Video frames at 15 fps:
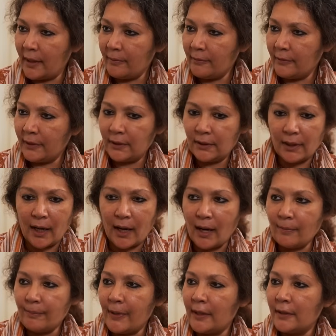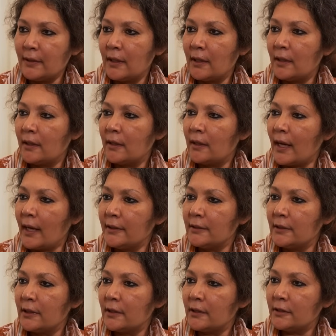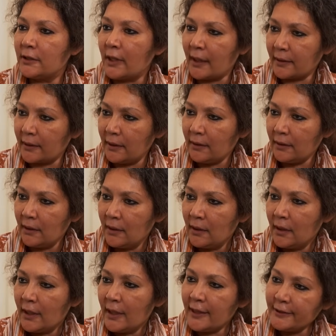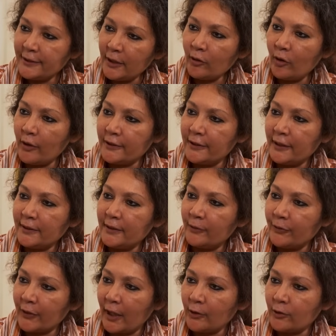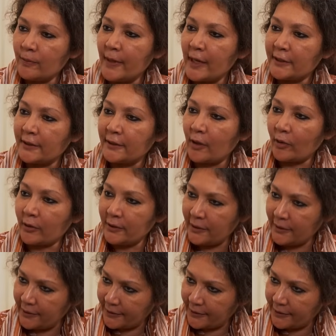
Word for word: them, with AAP and Jharkhand. Is it, or is it difficult to measure, or